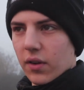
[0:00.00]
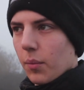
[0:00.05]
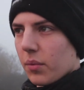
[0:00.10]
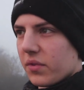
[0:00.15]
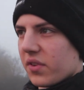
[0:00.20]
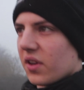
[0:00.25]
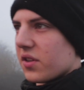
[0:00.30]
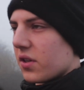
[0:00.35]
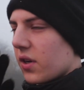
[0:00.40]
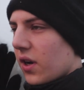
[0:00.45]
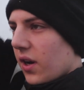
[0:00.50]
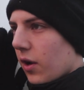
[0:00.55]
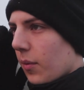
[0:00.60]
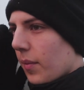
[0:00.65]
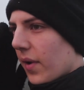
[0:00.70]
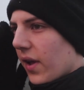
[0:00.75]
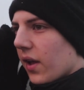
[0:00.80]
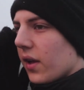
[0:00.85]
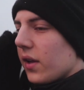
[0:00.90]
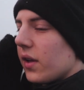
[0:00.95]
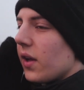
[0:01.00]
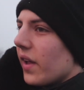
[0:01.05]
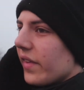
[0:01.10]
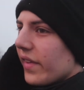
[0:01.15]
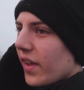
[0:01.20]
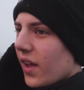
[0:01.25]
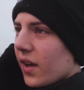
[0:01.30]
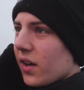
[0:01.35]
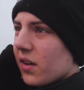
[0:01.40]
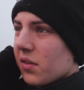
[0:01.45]
composition a little bit
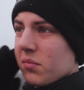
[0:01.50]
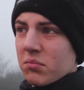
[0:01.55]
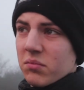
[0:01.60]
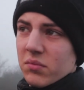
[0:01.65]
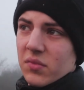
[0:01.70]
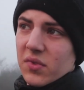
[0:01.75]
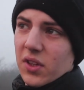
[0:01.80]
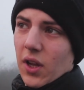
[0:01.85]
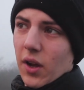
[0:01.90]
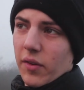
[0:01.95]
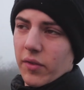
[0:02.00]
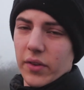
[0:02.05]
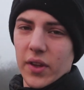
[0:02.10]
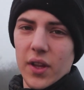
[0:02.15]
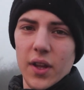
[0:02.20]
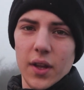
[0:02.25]
and then go from